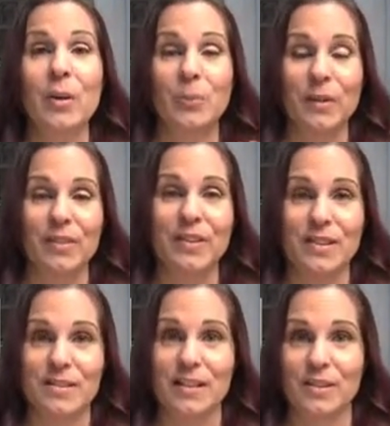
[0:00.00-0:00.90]
with
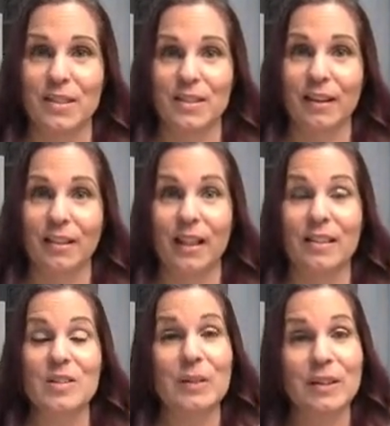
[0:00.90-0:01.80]
these given side
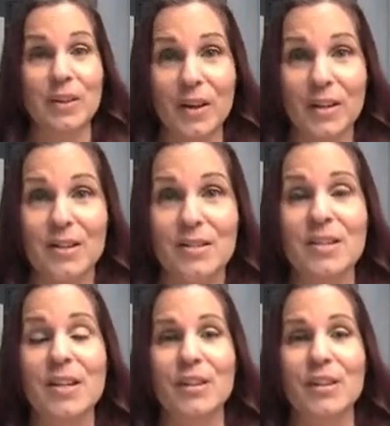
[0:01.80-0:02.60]
lengths because